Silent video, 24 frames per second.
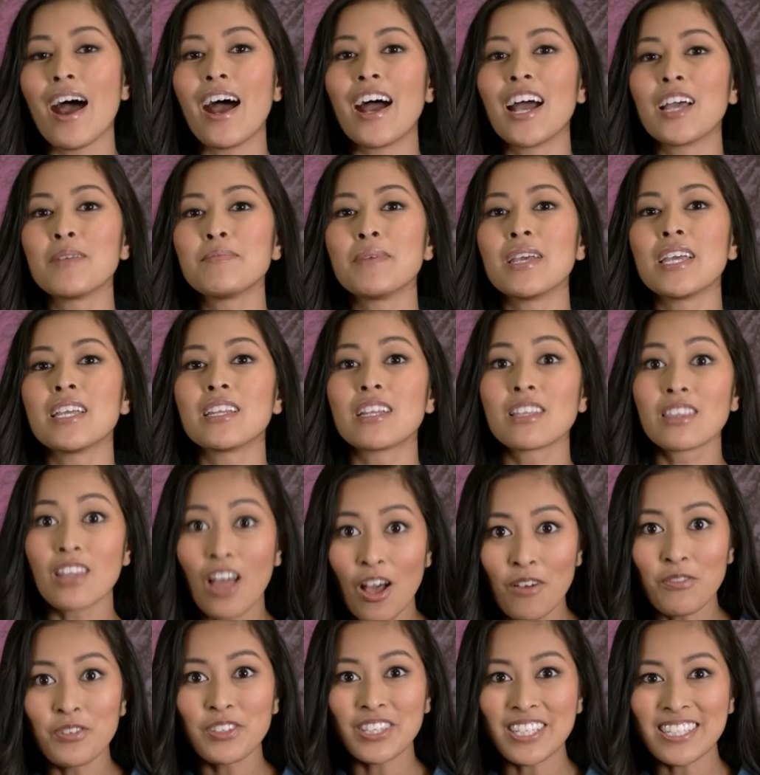I'm in
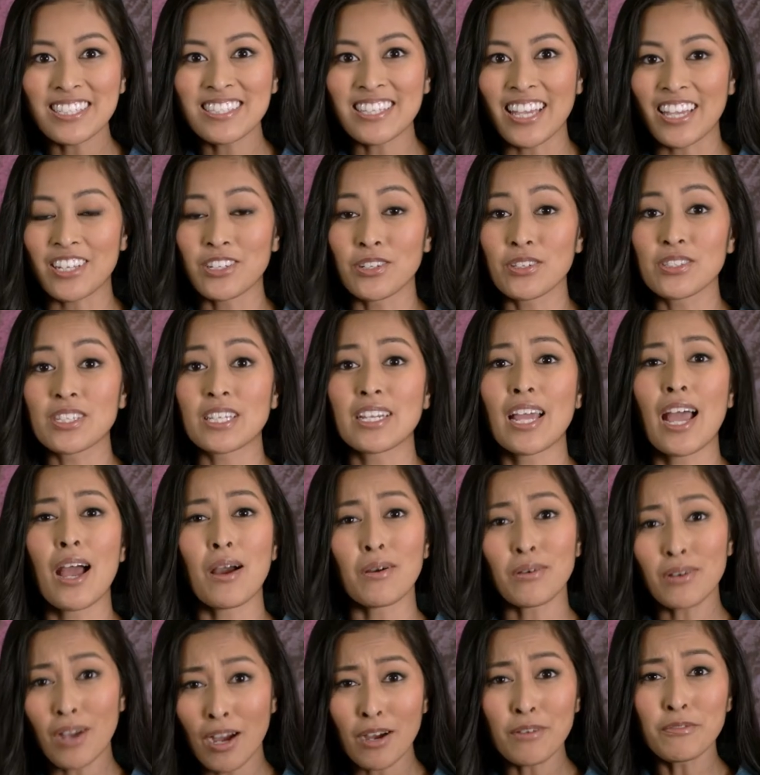love with these sandals and how
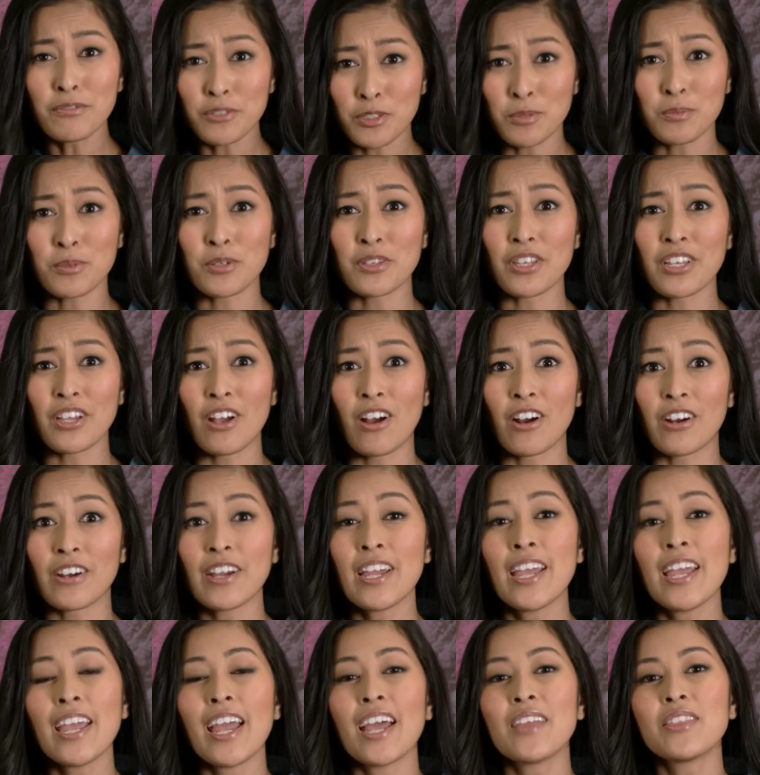comfortable they are,
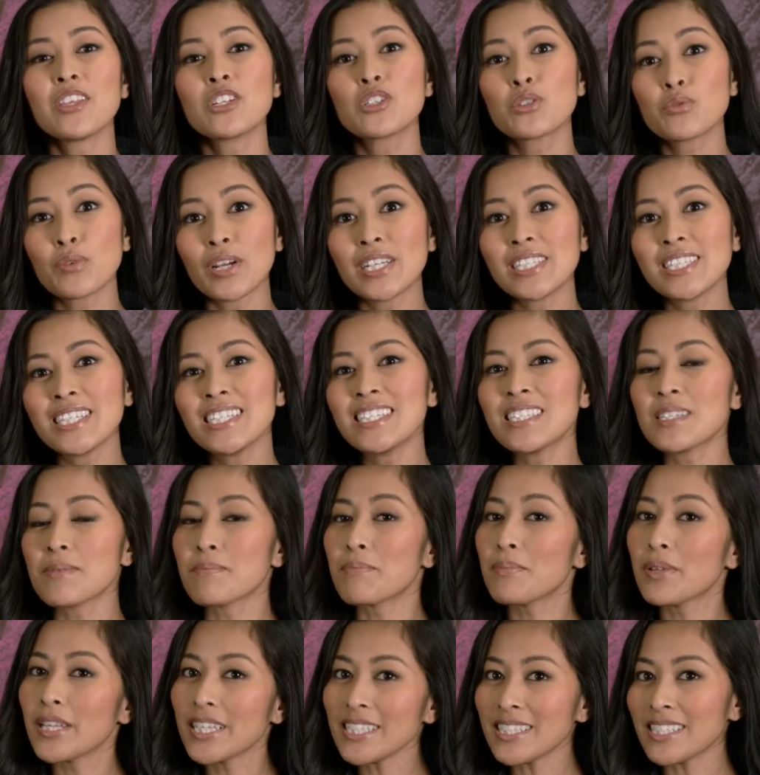and the trendy,
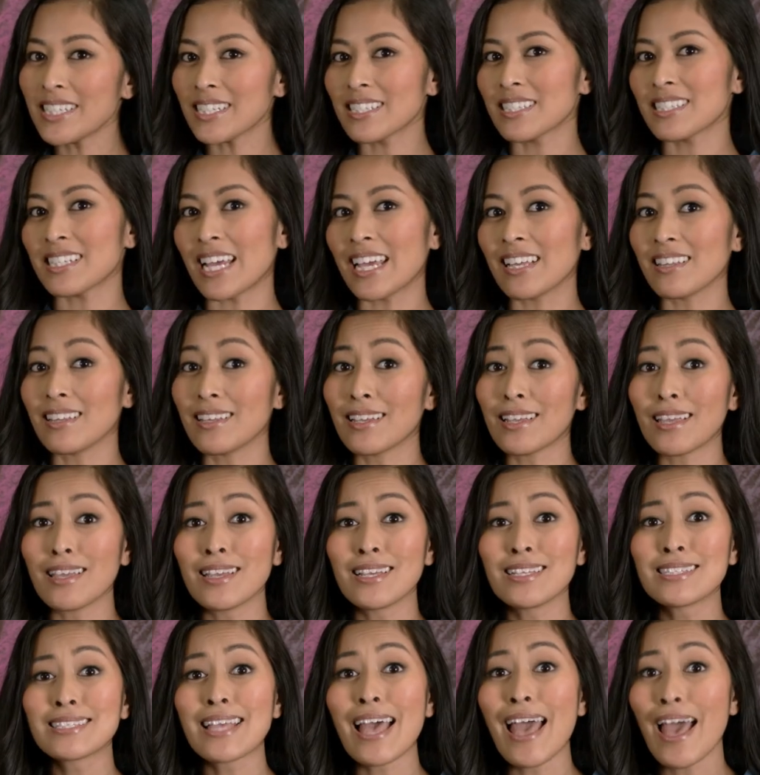simplistic styling
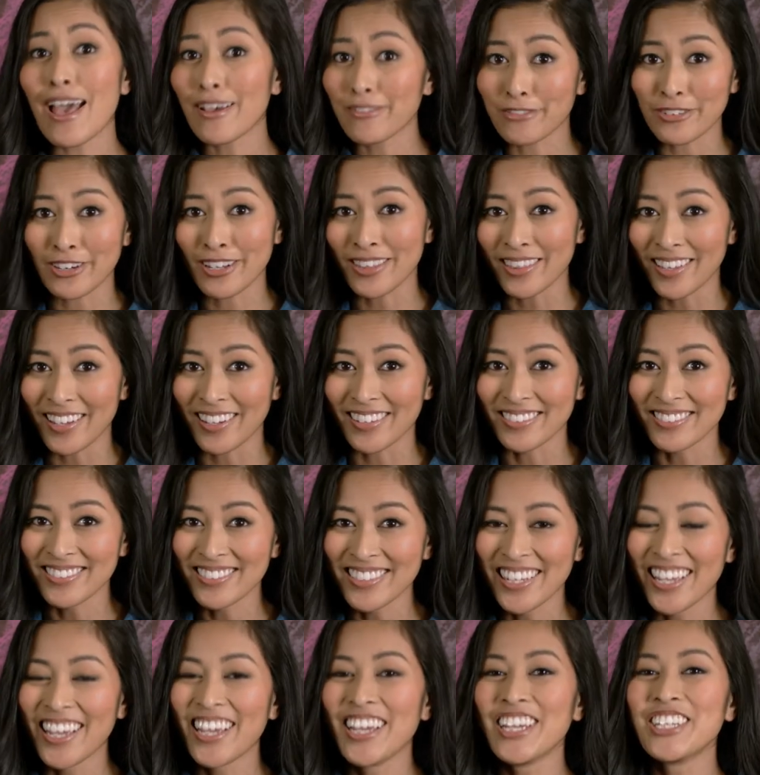is everything.
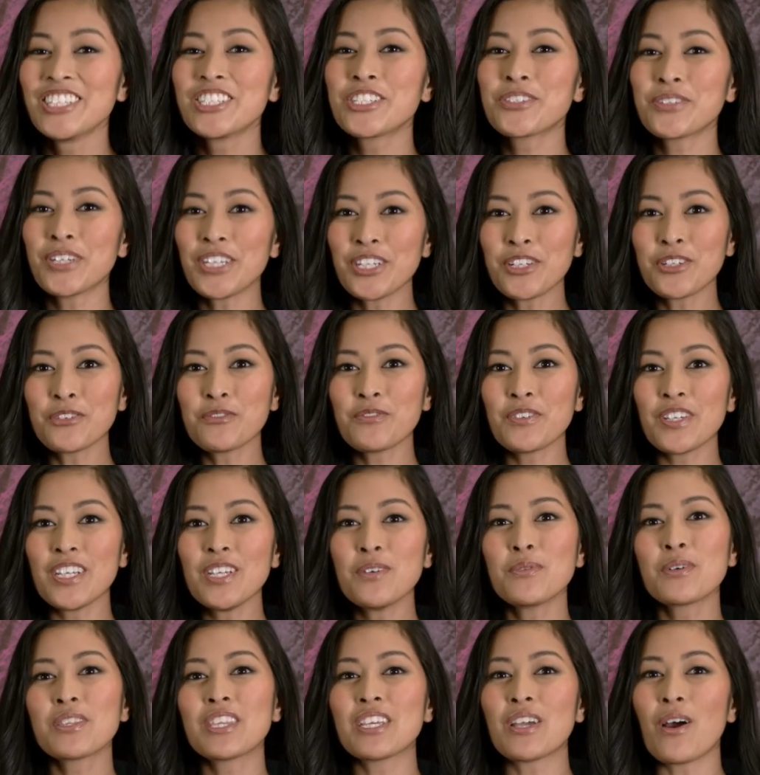Treat your feet
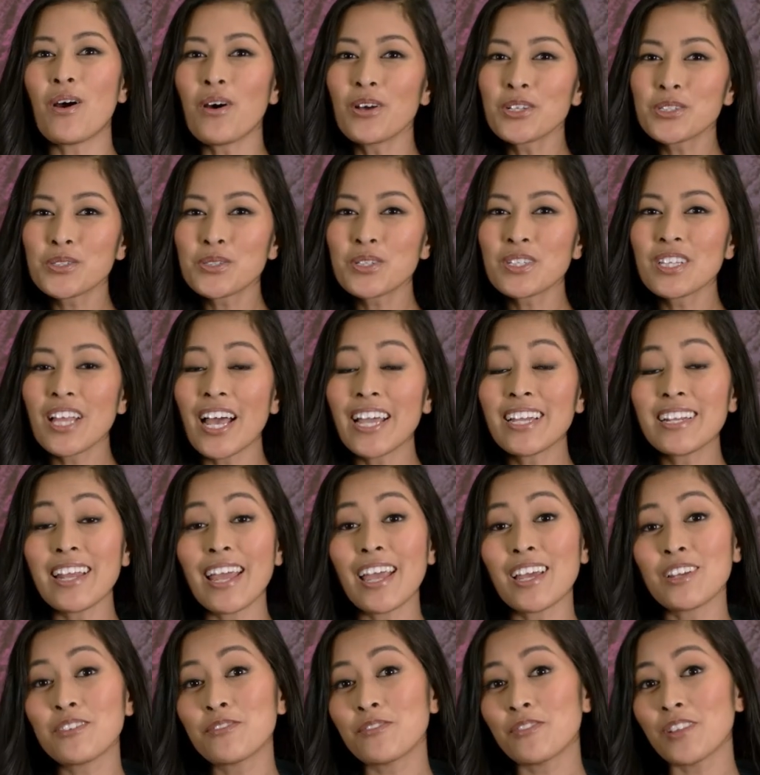with the ultralight
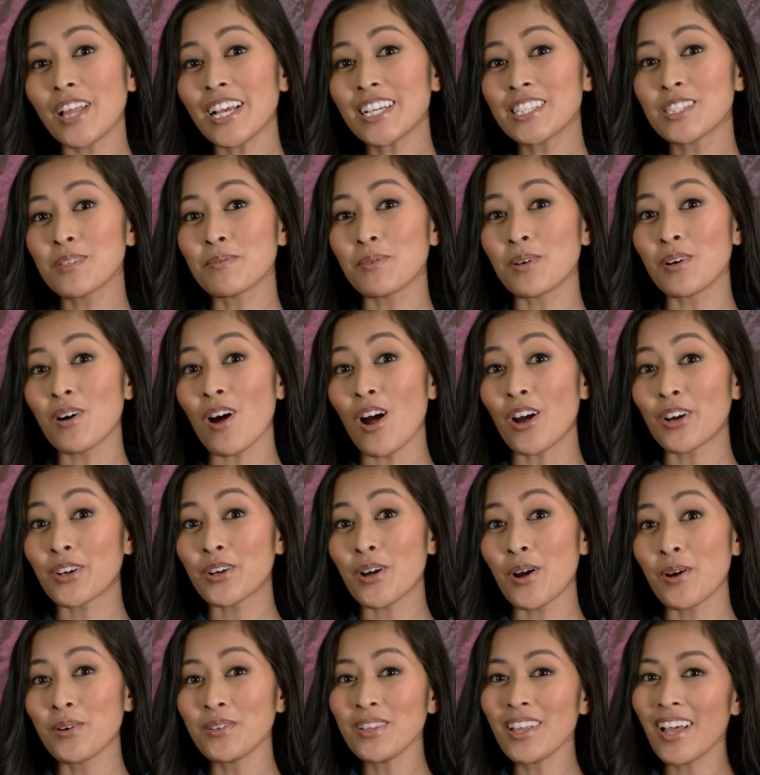and flexible
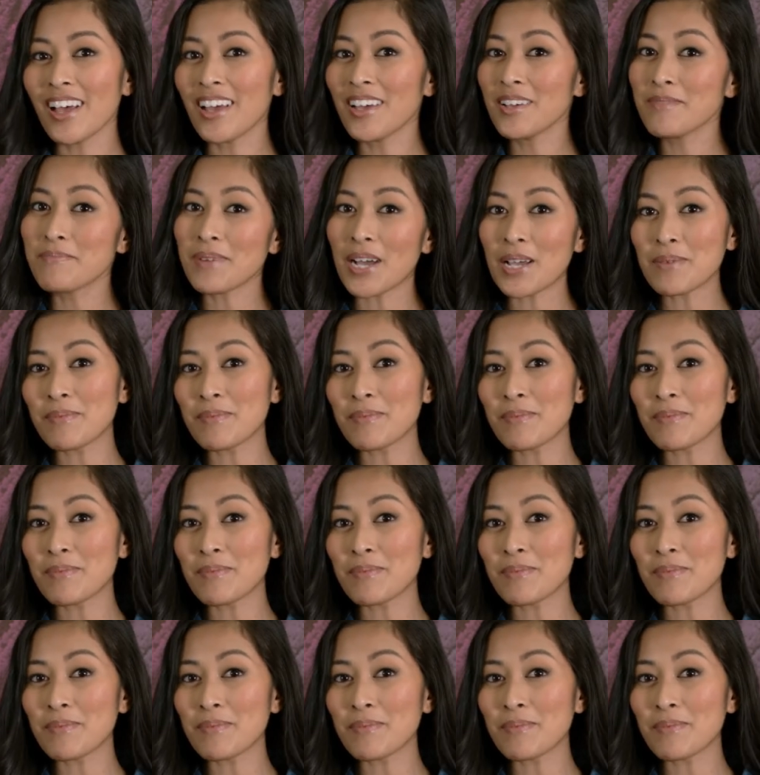Arcola by